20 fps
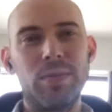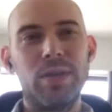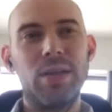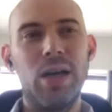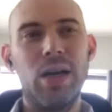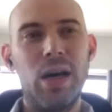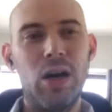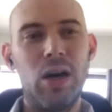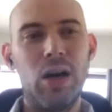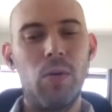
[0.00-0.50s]

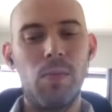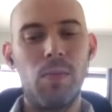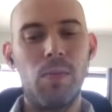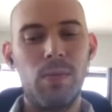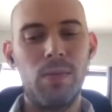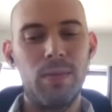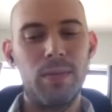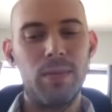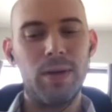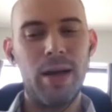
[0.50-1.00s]
And
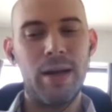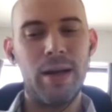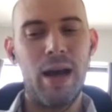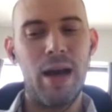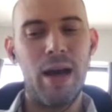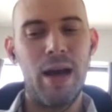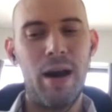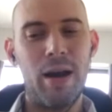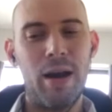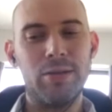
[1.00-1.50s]

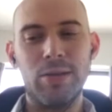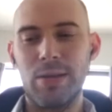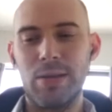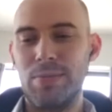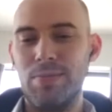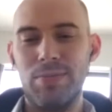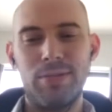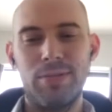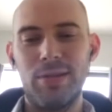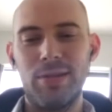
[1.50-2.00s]
I
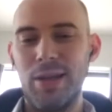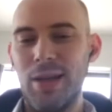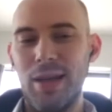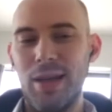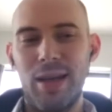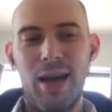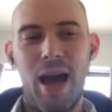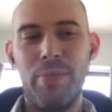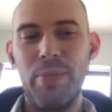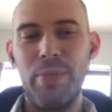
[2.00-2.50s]

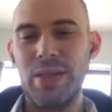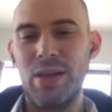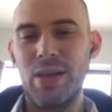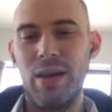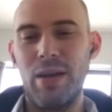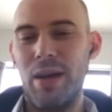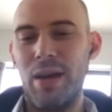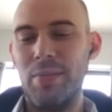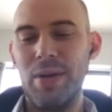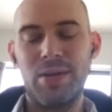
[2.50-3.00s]
miss
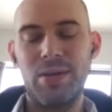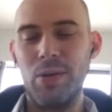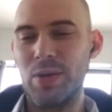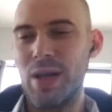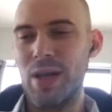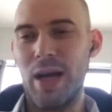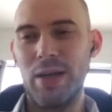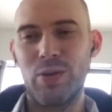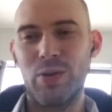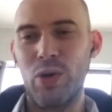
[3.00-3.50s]
those
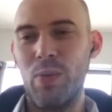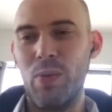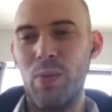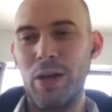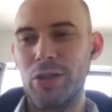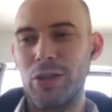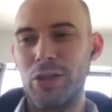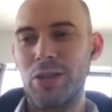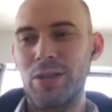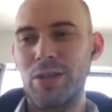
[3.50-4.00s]
guys so
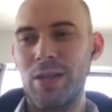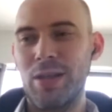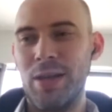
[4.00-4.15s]
much.